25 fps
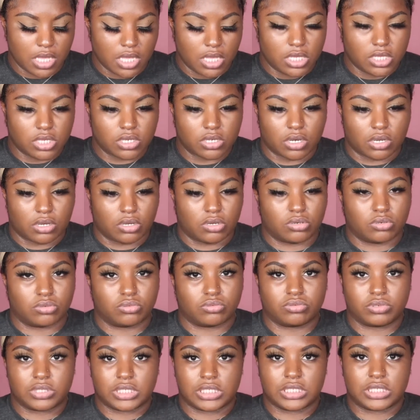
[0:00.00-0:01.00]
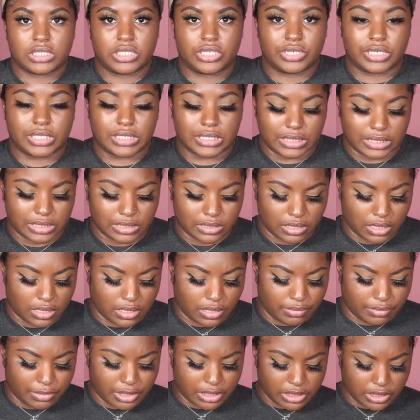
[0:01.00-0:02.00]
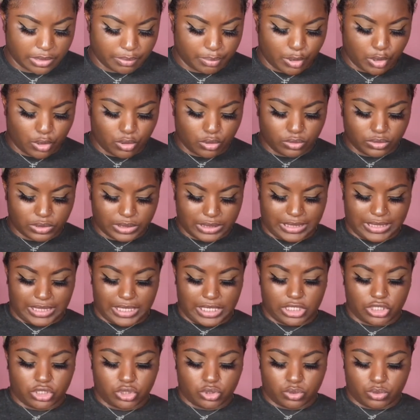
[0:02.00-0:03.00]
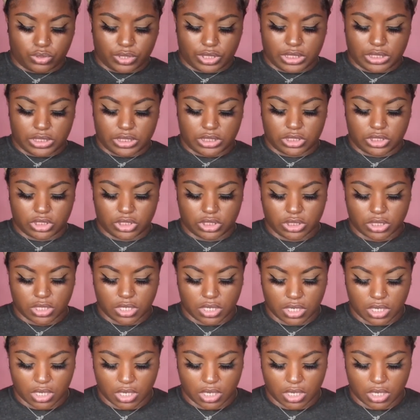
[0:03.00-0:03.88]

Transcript: you know, since there is a supposed lace shortage.